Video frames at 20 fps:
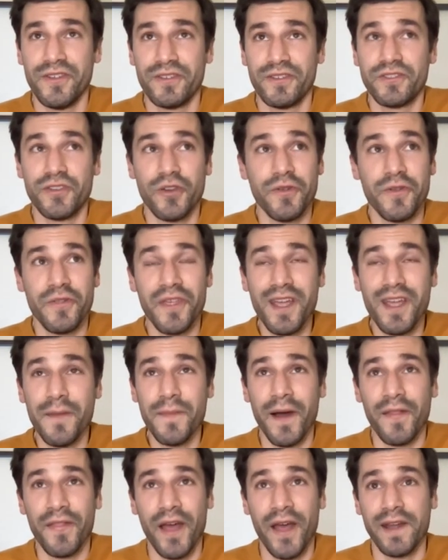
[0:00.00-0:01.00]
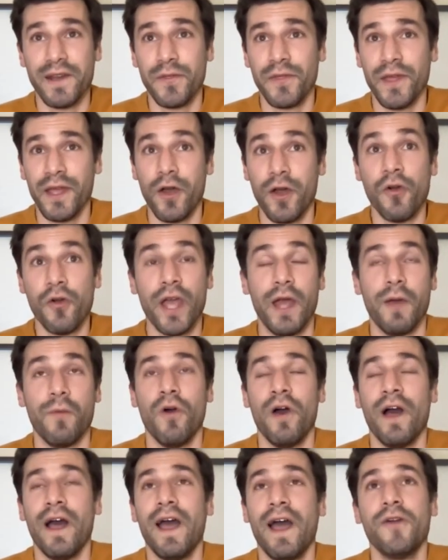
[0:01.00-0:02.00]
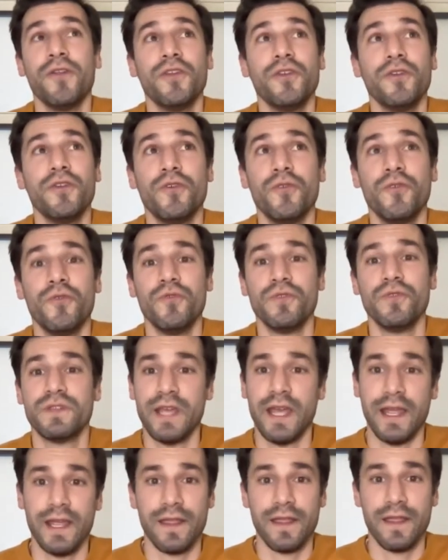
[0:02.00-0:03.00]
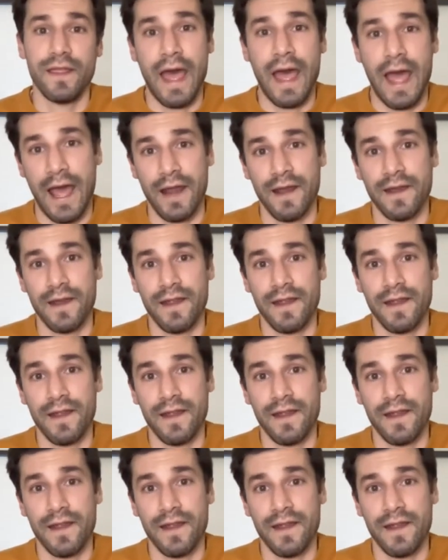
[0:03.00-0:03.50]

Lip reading: So you think about that and you think, okay, well, how do you take that